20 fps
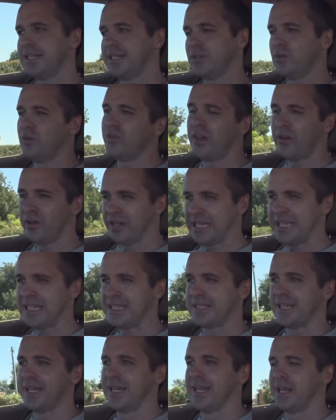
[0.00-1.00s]
although a
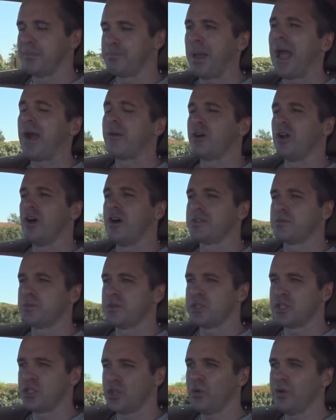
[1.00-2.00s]
kid's going to get paralysed
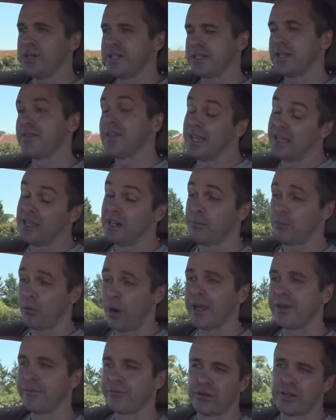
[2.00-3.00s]
with choice and then get a
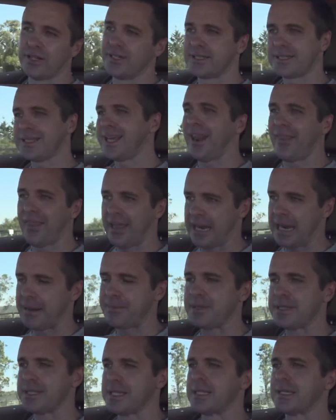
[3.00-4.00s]
brain freeze, none of that
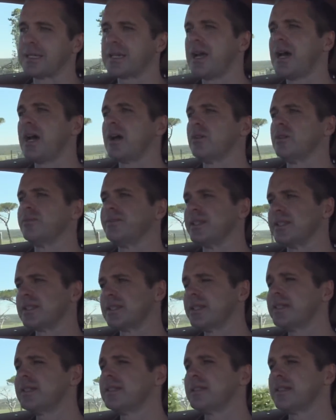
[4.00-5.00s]
happens in the car,
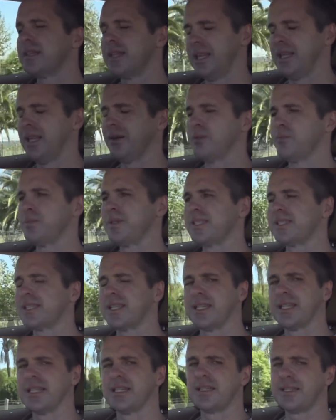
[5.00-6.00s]
obviously. That would be
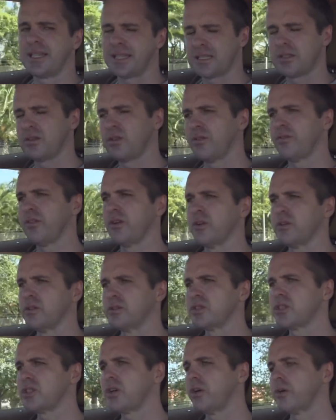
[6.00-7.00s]
silly, and that's not a very
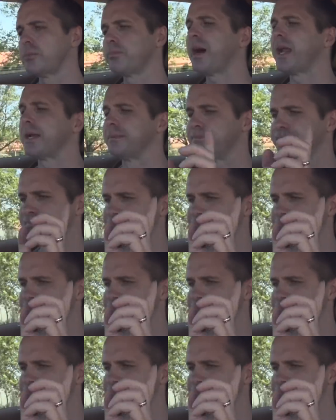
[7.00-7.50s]
good joke. But